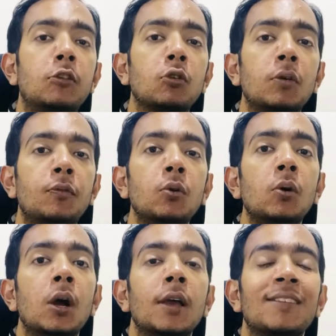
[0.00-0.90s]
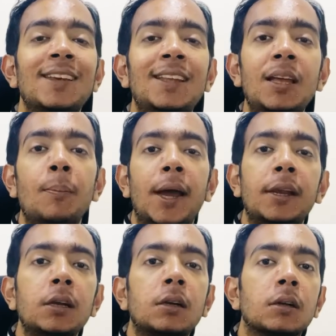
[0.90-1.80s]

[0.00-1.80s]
So if you see the Marriott,